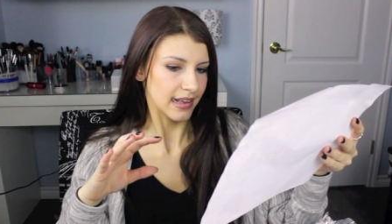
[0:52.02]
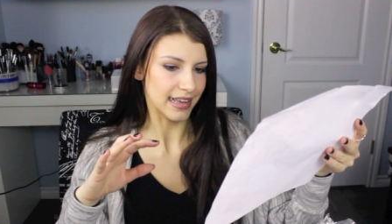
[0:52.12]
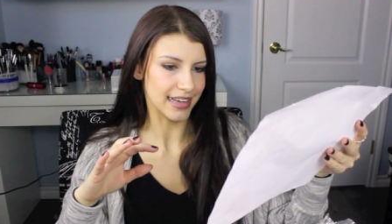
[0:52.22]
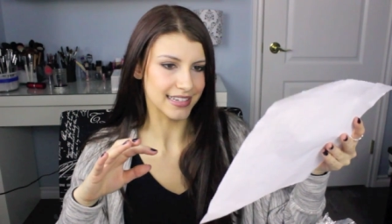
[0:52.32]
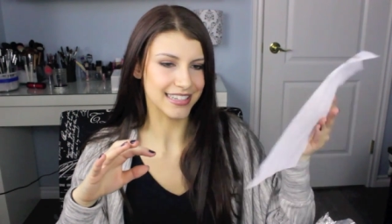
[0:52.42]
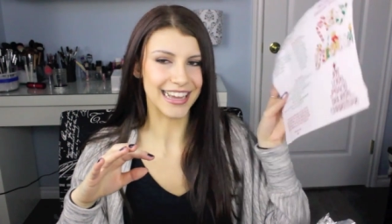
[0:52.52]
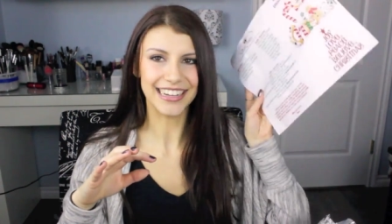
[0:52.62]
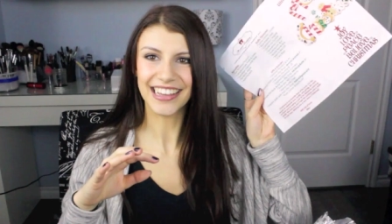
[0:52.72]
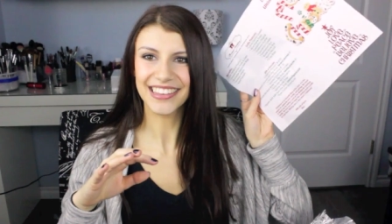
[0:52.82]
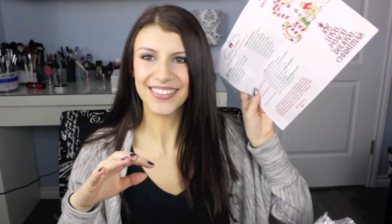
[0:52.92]
And
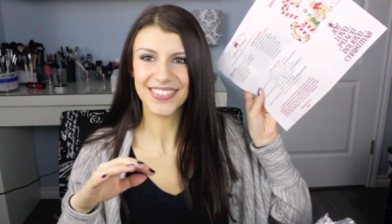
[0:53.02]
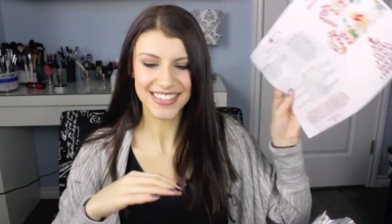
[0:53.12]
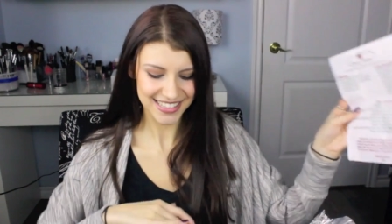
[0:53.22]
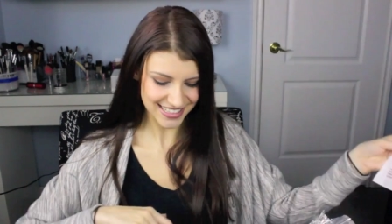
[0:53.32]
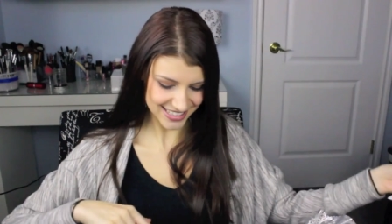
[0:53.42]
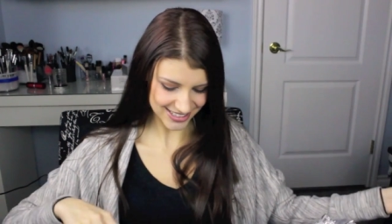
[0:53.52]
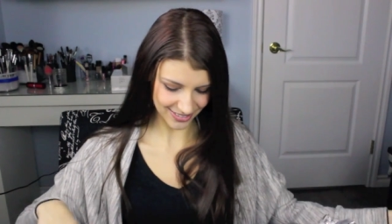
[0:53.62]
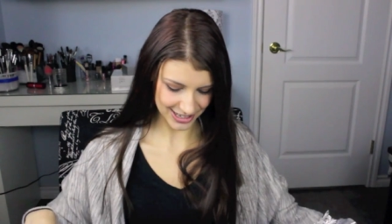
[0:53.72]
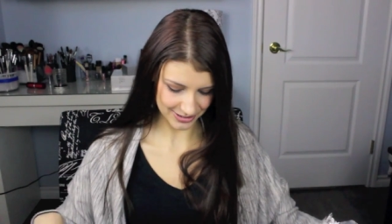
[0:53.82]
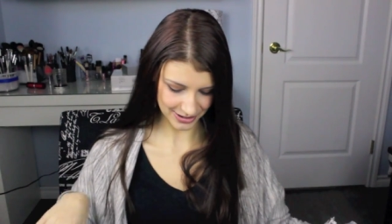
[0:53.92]
I, I love this. This is
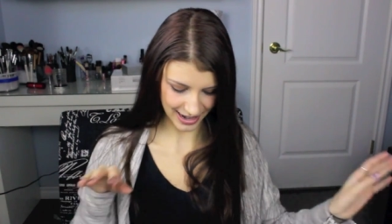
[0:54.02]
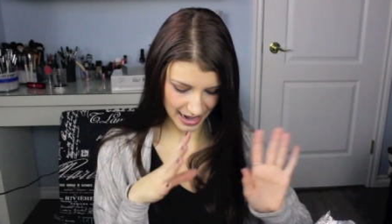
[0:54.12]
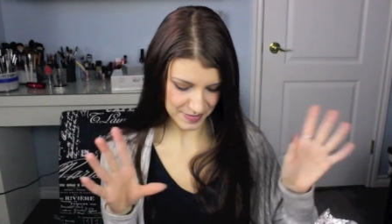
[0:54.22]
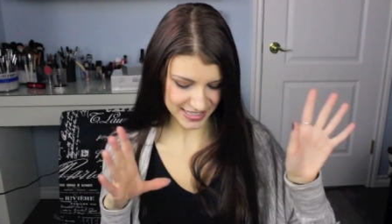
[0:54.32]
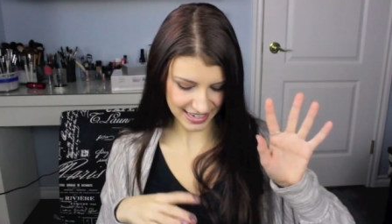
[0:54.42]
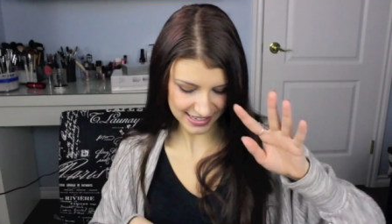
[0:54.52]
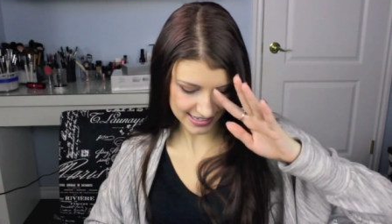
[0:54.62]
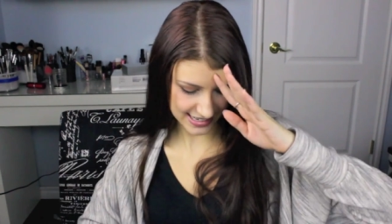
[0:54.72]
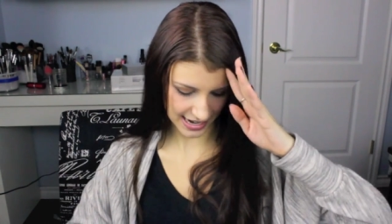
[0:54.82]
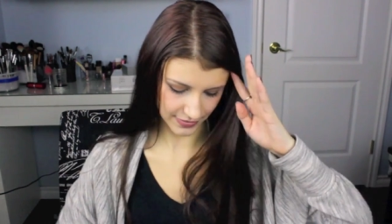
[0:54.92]
so cute. Okay, I'm excited
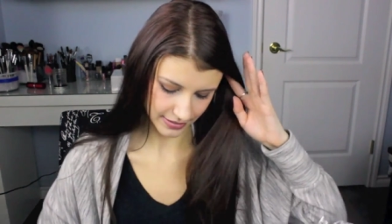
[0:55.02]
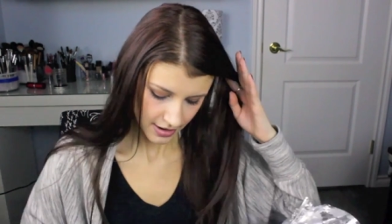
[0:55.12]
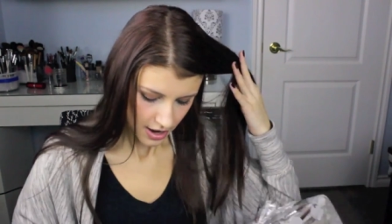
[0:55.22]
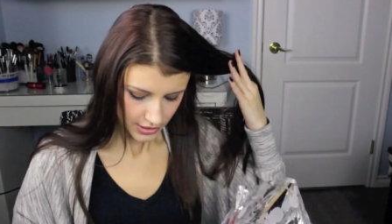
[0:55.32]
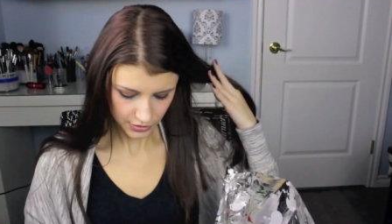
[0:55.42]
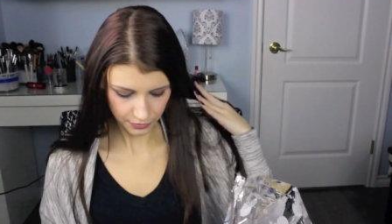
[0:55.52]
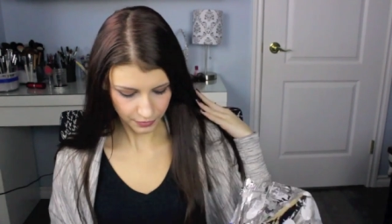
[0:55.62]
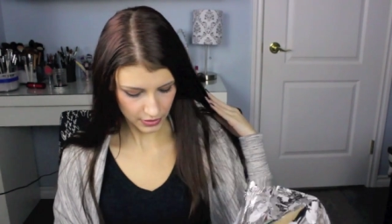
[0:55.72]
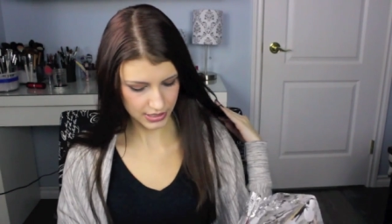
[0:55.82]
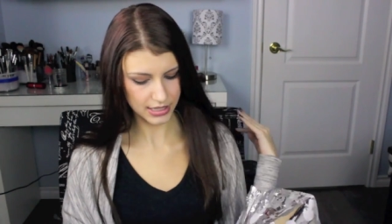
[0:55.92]
to dive in. So
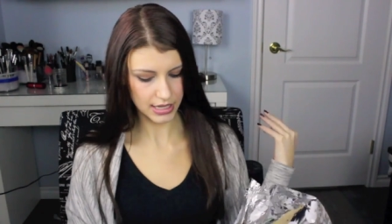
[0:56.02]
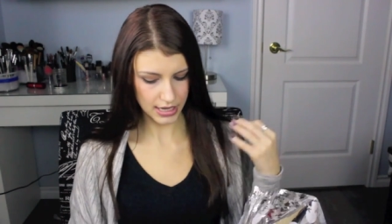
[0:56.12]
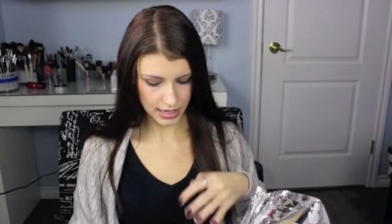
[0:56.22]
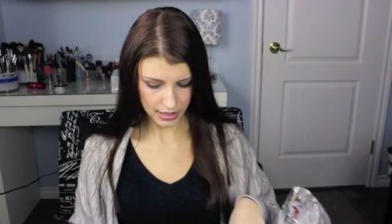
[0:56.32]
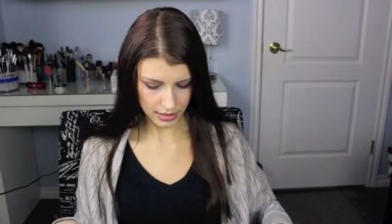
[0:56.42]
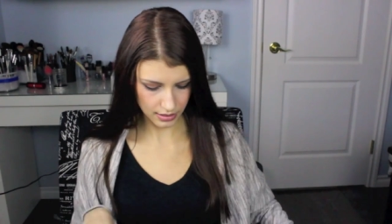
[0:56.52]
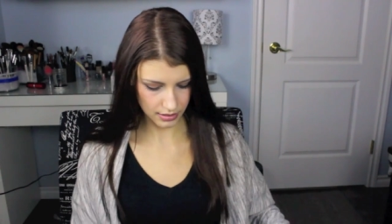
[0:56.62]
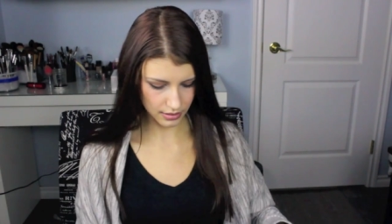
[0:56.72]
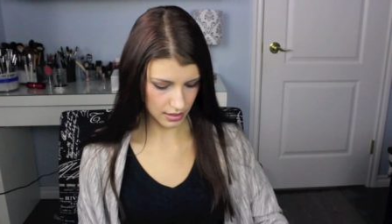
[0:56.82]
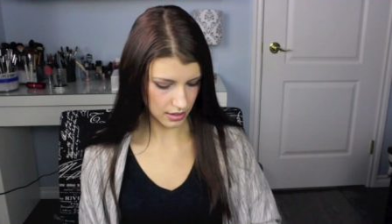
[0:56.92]
first thing,
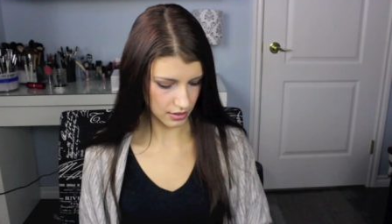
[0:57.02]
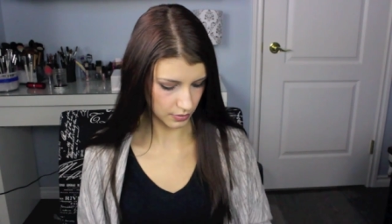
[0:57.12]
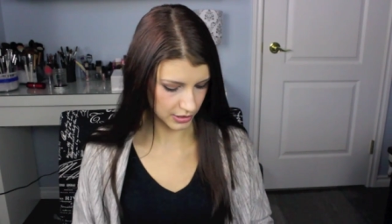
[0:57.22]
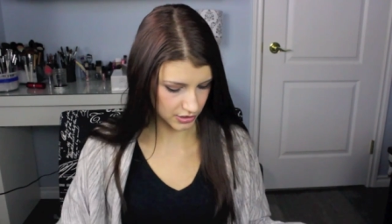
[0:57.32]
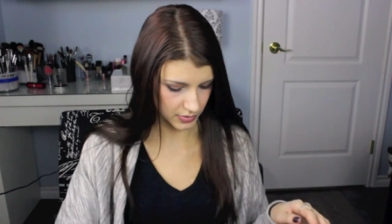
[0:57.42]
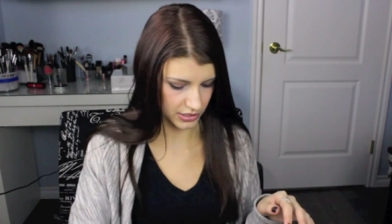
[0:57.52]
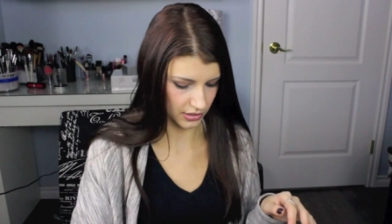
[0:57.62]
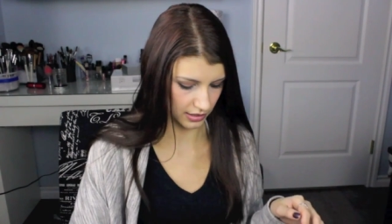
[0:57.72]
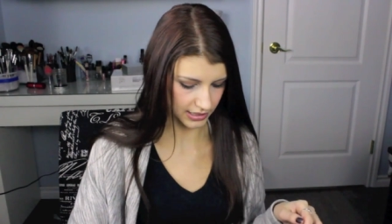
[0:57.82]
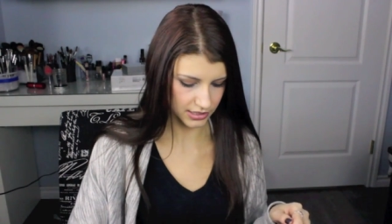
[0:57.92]
where should we
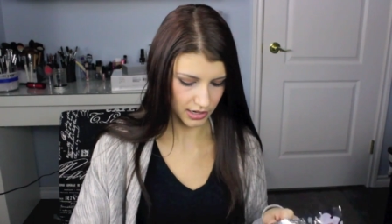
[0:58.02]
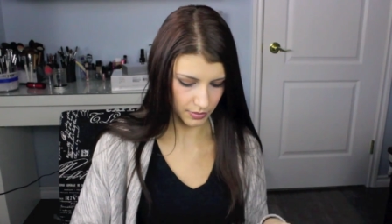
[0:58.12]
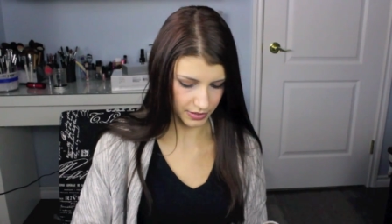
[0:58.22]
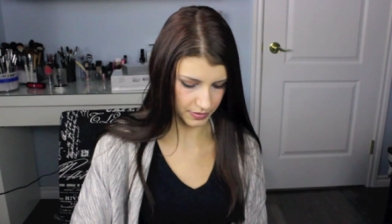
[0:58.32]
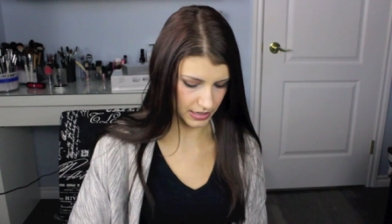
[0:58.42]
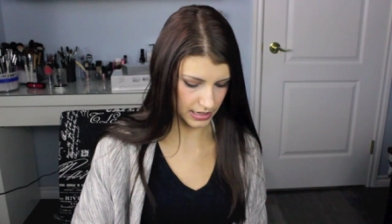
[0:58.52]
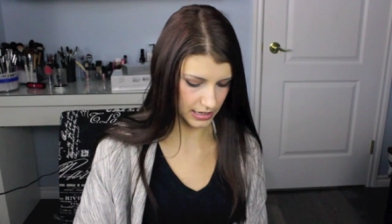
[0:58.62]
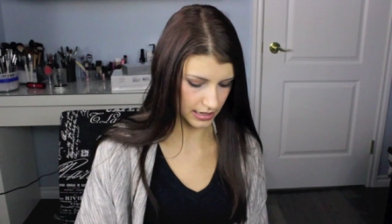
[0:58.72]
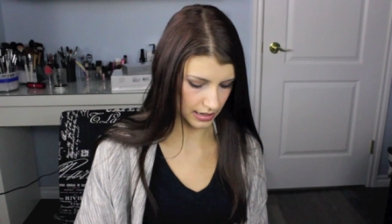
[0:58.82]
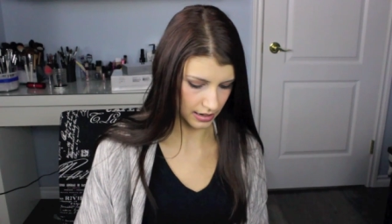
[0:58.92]
start? Let's start with
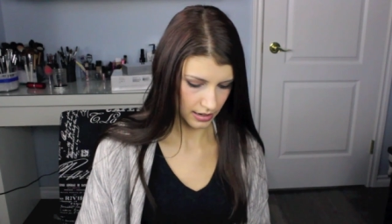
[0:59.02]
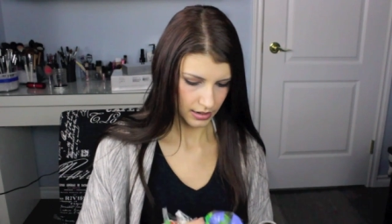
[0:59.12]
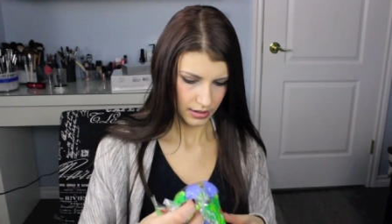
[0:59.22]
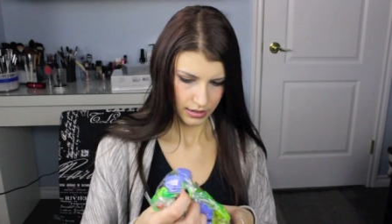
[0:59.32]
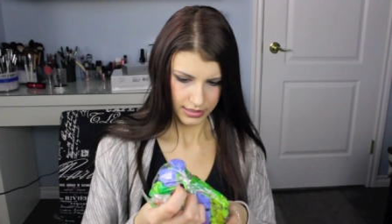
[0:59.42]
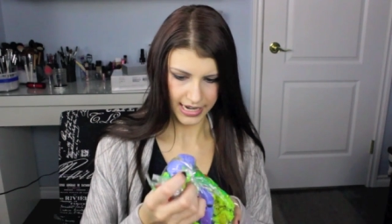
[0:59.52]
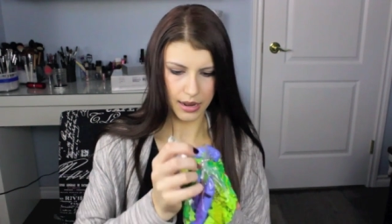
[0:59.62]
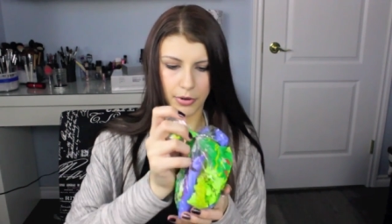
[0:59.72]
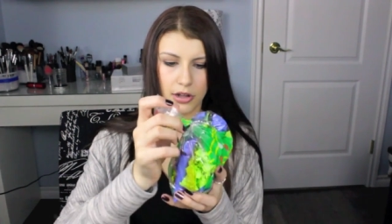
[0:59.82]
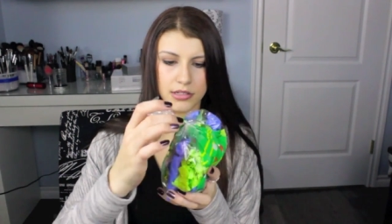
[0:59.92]
the
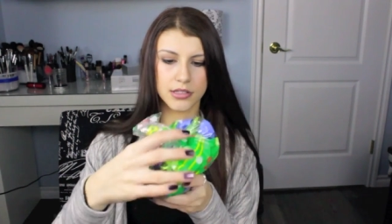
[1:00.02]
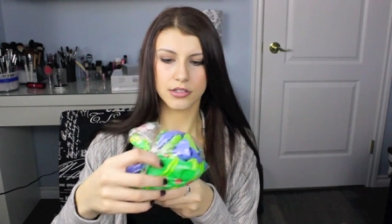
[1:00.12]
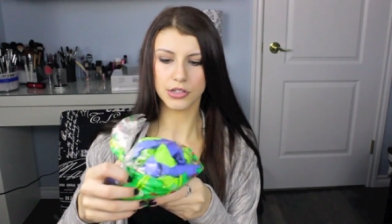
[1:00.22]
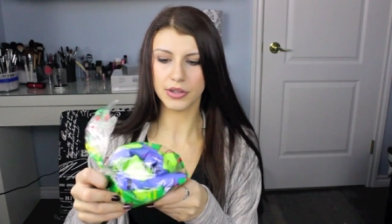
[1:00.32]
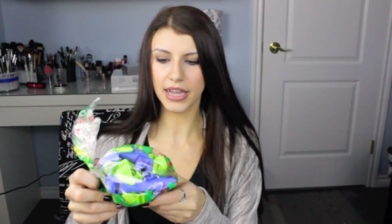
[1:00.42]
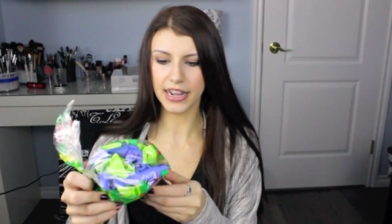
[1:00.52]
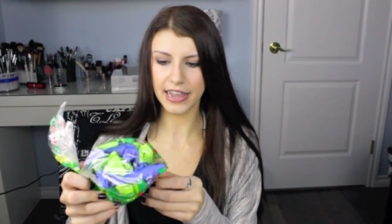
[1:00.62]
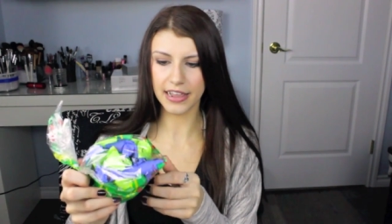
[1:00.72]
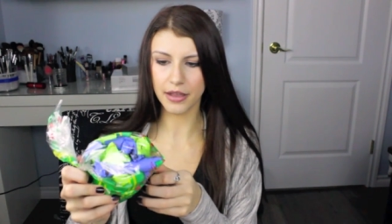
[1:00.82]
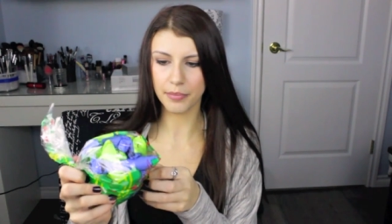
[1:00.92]
tampons. So you get
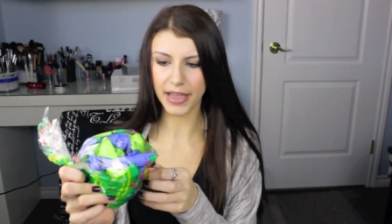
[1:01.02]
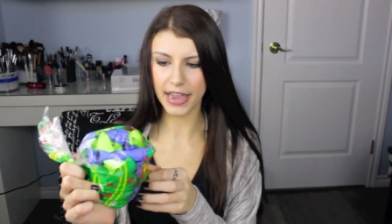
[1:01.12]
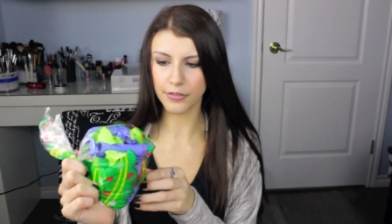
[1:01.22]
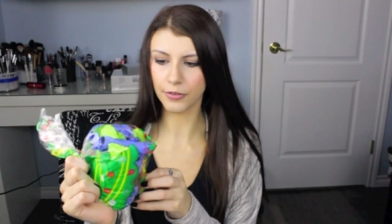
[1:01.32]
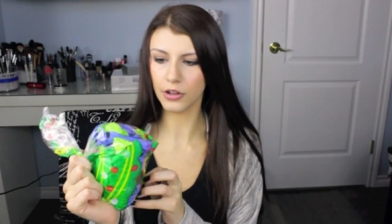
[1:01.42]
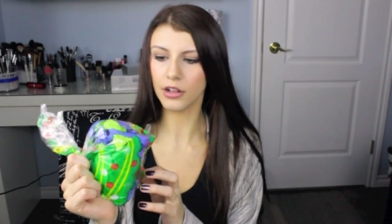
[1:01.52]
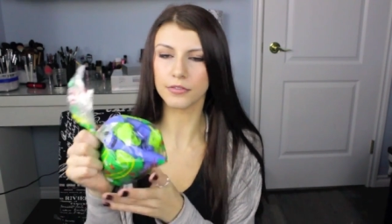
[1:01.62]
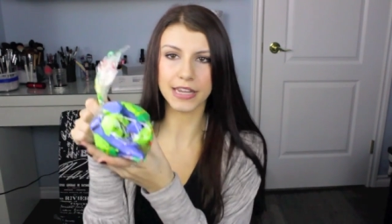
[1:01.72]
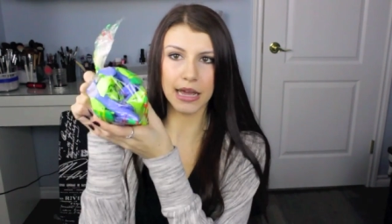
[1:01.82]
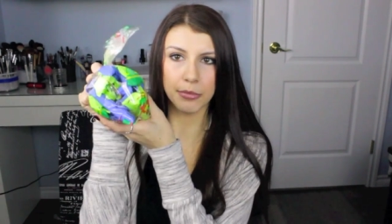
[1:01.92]
a bag full
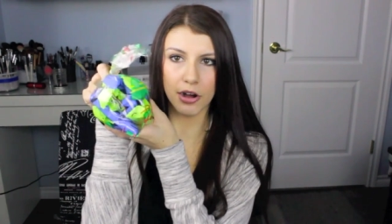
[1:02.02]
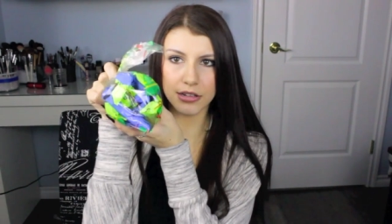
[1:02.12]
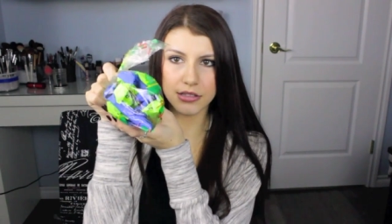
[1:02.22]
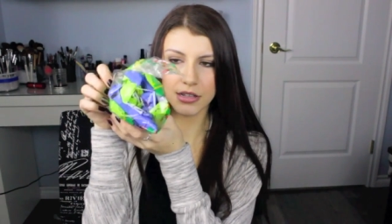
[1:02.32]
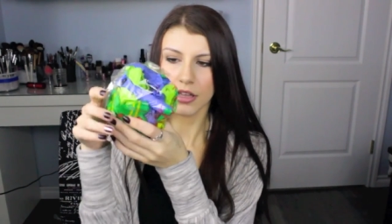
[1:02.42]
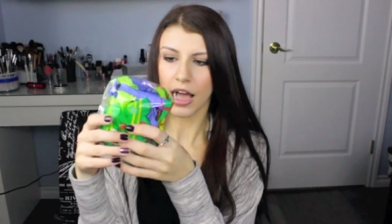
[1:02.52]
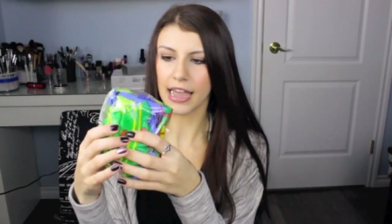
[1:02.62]
of tampons.